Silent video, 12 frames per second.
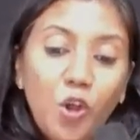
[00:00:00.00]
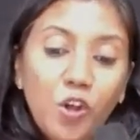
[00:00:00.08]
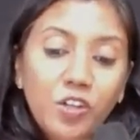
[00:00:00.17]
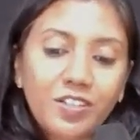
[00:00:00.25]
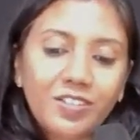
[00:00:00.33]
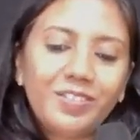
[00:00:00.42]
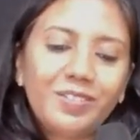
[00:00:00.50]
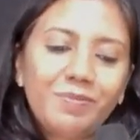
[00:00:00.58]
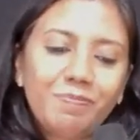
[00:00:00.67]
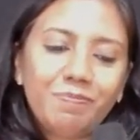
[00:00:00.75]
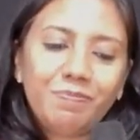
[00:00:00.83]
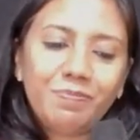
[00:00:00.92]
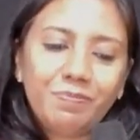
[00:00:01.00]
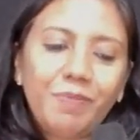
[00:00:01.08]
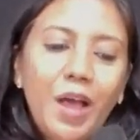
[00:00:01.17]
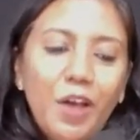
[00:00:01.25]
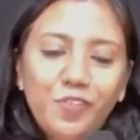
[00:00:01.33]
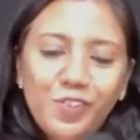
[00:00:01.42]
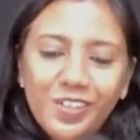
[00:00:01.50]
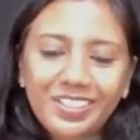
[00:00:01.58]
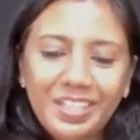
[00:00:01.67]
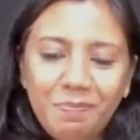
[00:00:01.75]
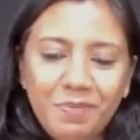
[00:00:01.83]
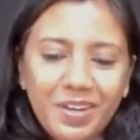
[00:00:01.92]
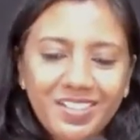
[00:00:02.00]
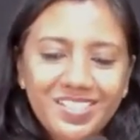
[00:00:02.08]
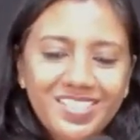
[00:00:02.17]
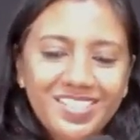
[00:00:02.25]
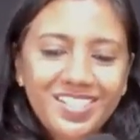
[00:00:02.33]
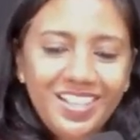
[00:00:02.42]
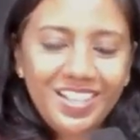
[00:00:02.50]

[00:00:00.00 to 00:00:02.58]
not powerful in their prayers.